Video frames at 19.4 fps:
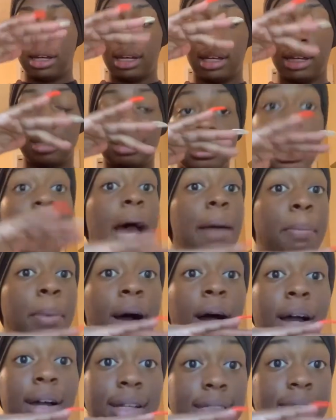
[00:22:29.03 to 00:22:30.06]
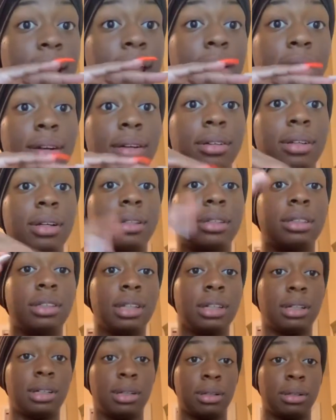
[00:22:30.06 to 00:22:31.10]
Tide Pod container,
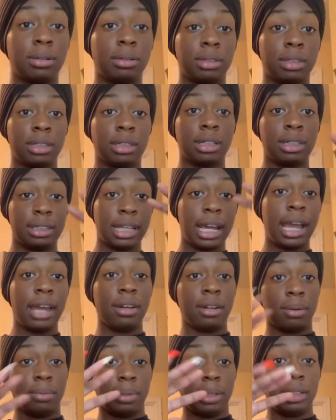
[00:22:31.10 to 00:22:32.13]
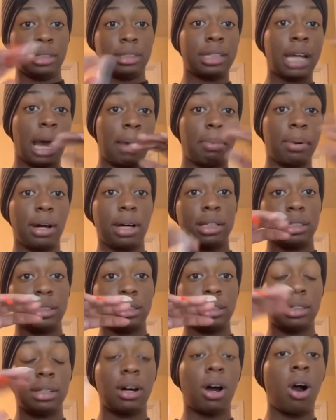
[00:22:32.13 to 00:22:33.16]
the container one, Tide
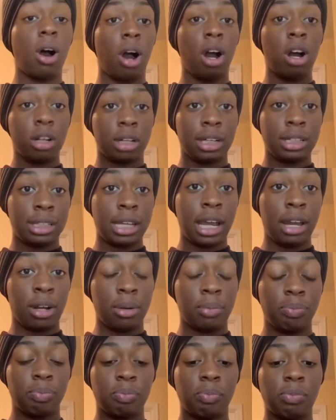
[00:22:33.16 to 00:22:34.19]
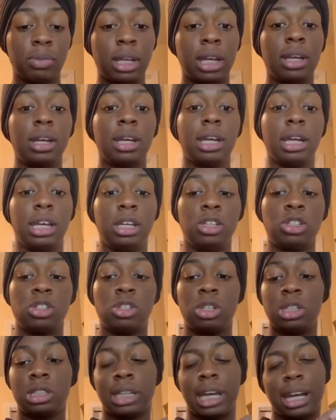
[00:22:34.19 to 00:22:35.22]
Pods, hard container.
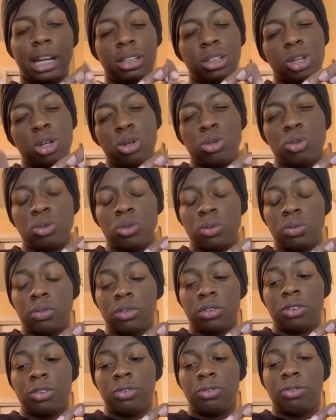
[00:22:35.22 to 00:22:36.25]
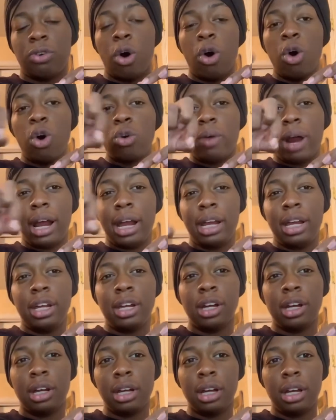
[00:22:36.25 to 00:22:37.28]
It's like a little fold right
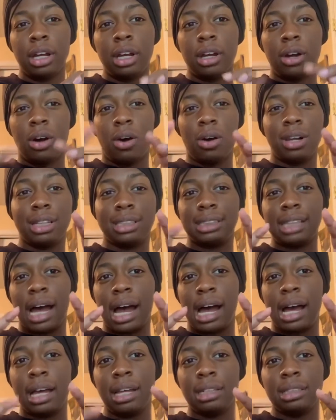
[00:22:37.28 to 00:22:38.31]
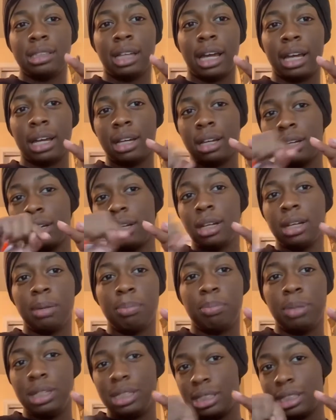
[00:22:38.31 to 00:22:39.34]
here on the sides. It's like
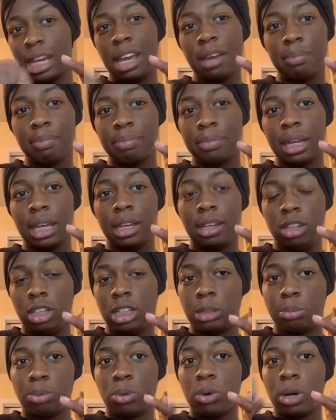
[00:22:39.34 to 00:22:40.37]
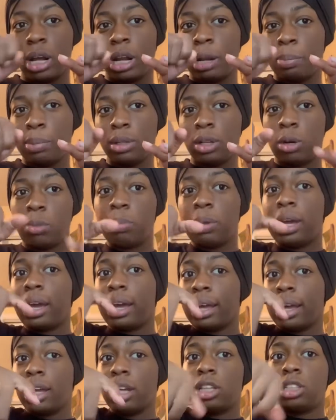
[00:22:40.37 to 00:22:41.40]
piece of tape. You just pull that up a little
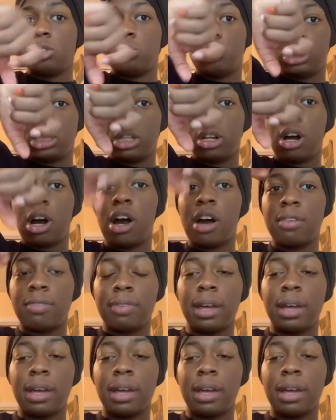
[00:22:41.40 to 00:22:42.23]
bit, twist it off,